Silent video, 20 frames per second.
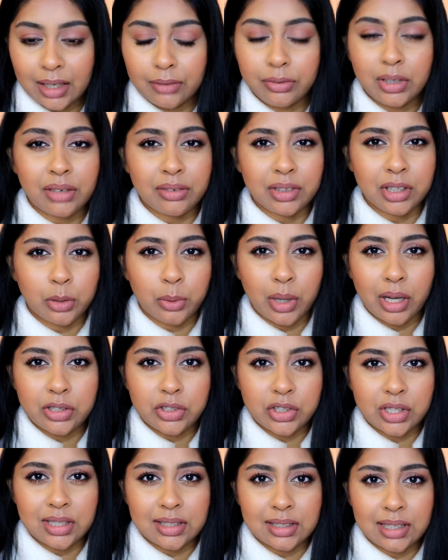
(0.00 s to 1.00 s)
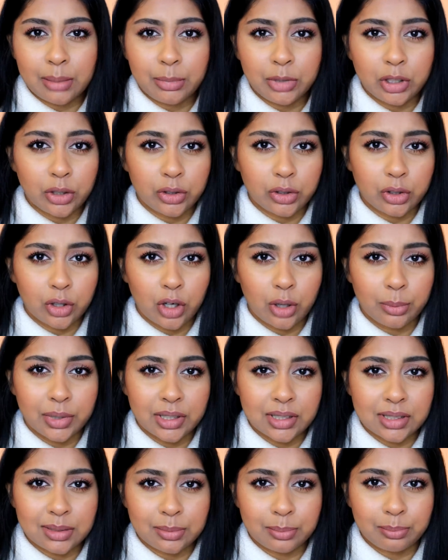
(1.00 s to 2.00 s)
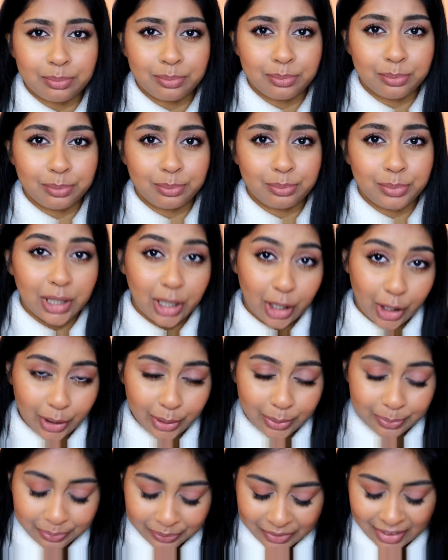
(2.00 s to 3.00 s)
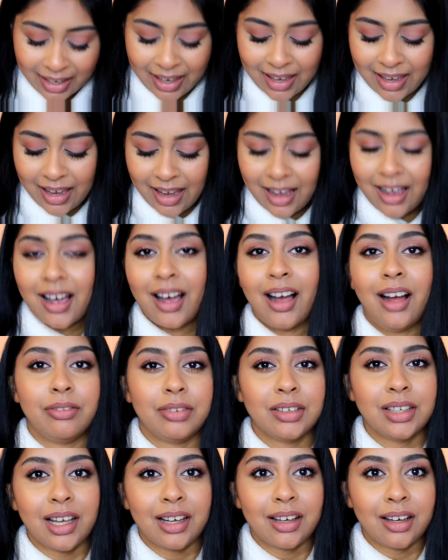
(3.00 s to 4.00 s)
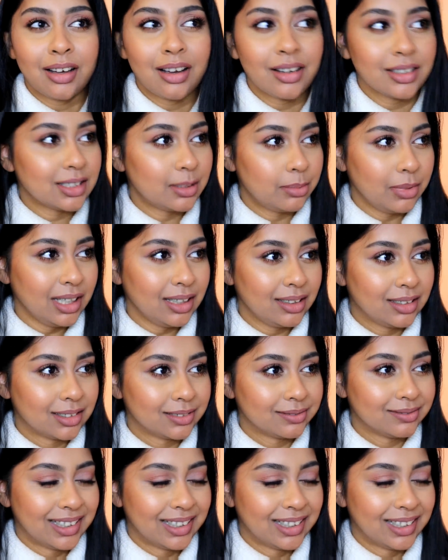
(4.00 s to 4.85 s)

If you have any questions, let me know in the comments below. I feel like I can't speak.